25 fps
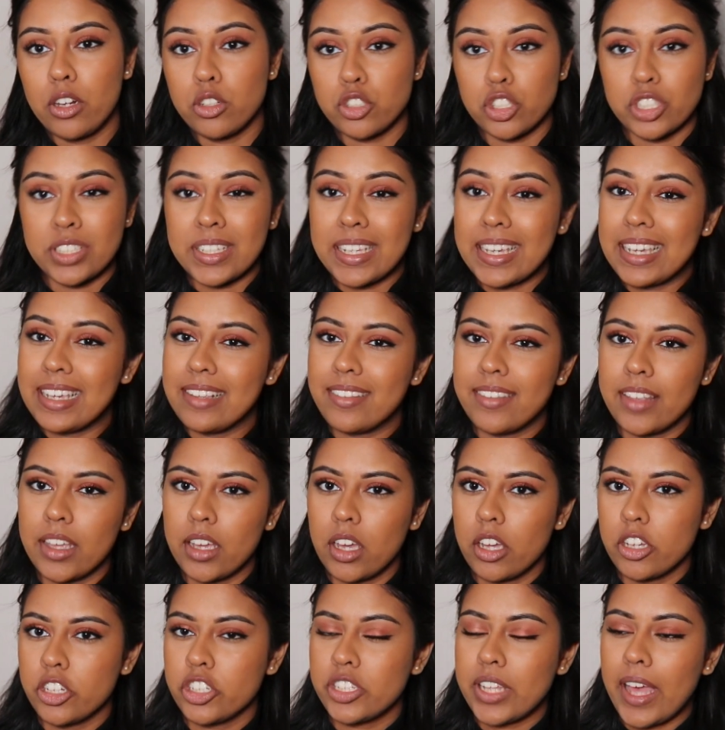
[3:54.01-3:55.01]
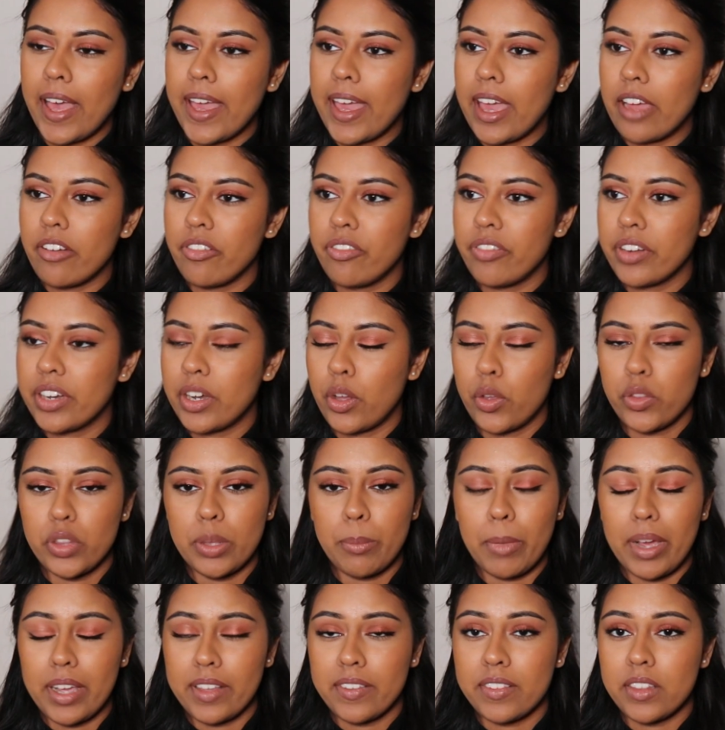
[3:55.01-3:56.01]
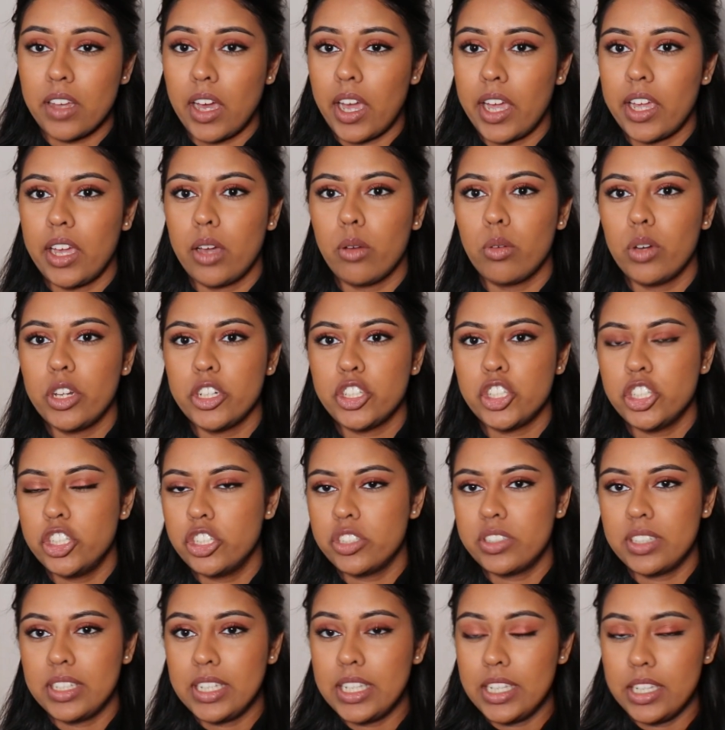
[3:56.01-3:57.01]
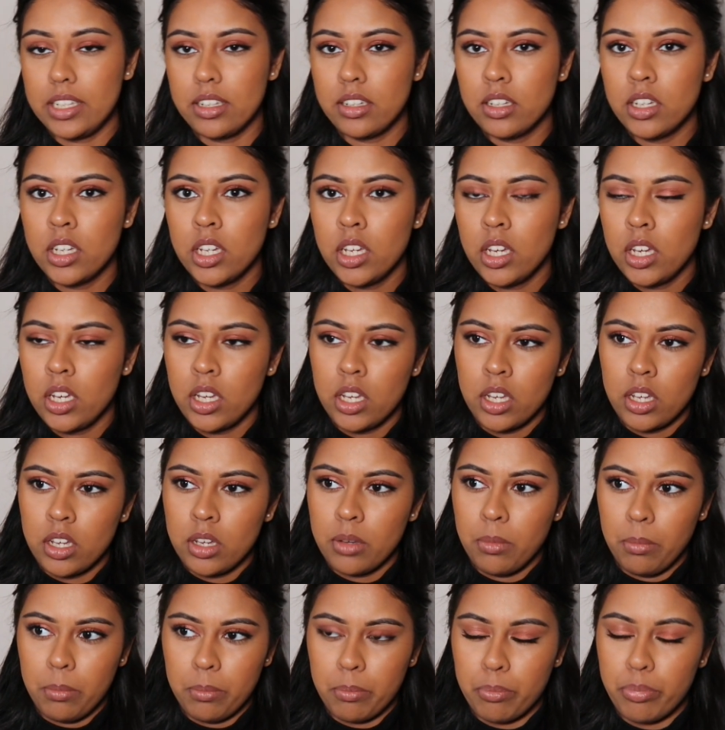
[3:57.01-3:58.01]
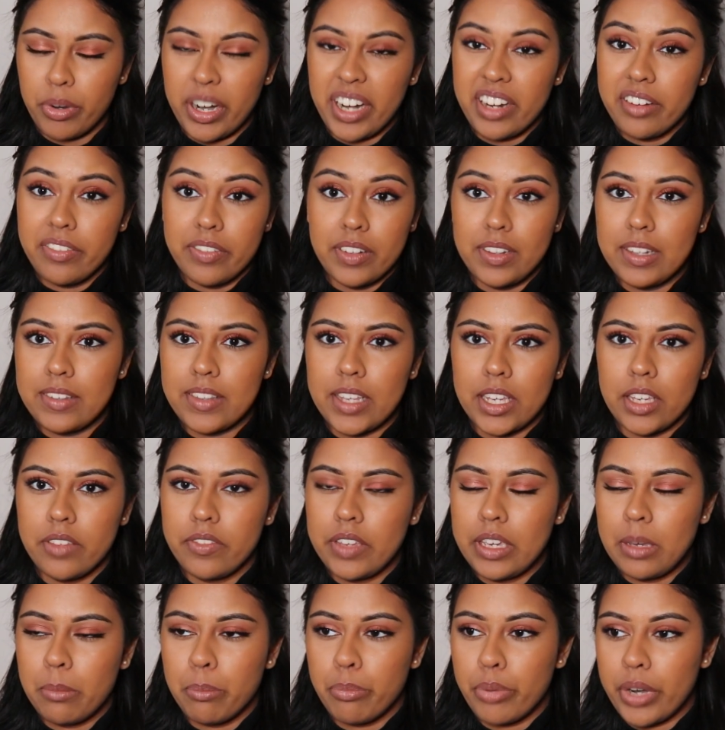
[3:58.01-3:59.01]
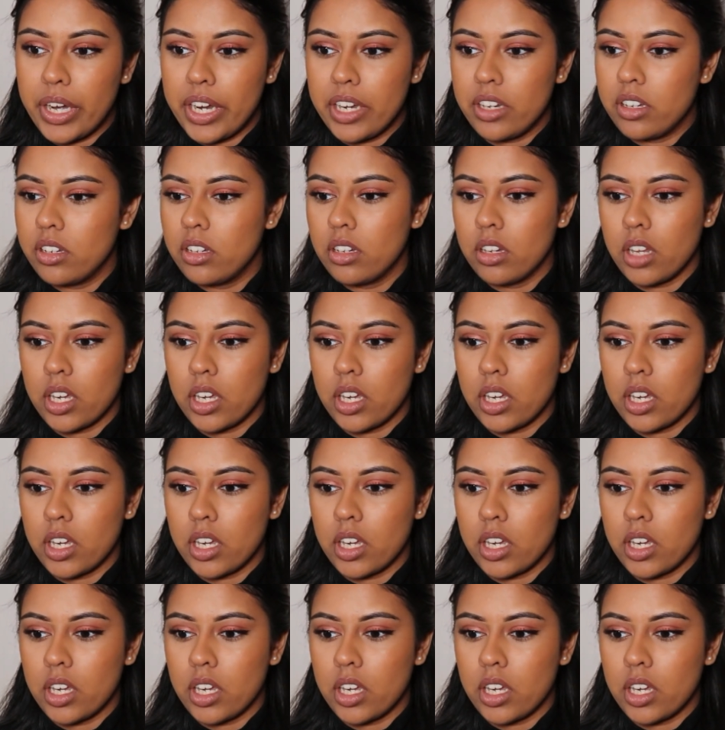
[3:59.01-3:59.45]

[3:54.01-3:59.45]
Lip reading: I was just eating, I just ate everything that was in my sight. I would literally just eat bread for the sake of eating bread.